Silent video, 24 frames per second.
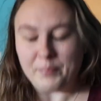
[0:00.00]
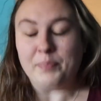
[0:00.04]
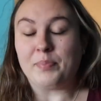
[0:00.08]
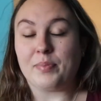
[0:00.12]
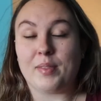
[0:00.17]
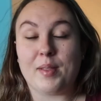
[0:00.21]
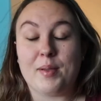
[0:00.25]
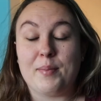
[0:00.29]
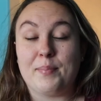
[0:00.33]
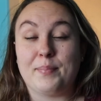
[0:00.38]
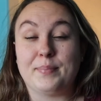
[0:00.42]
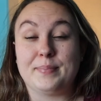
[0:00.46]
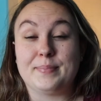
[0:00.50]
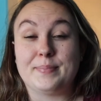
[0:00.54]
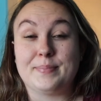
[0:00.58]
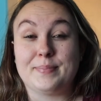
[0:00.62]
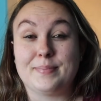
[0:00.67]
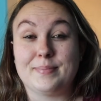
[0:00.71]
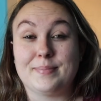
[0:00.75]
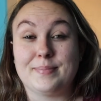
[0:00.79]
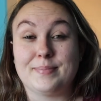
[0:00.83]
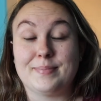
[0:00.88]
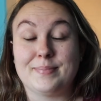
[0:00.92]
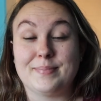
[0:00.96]

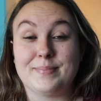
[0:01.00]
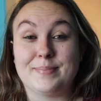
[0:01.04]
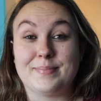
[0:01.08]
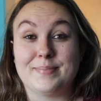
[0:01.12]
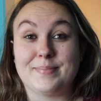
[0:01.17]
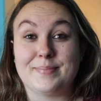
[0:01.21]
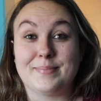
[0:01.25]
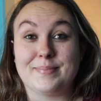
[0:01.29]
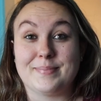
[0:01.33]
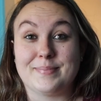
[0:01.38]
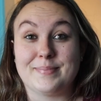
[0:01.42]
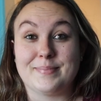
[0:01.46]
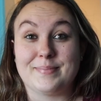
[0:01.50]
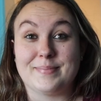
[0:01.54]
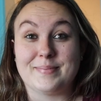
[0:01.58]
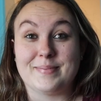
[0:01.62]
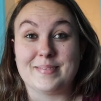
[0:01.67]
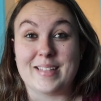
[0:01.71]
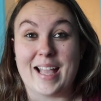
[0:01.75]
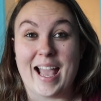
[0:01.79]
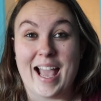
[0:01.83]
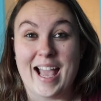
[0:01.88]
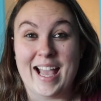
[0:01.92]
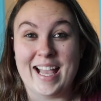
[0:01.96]

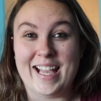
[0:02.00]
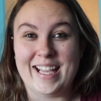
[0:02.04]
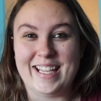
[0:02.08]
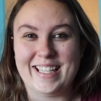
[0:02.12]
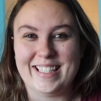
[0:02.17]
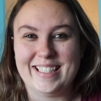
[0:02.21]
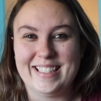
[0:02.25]
Nobody speaks.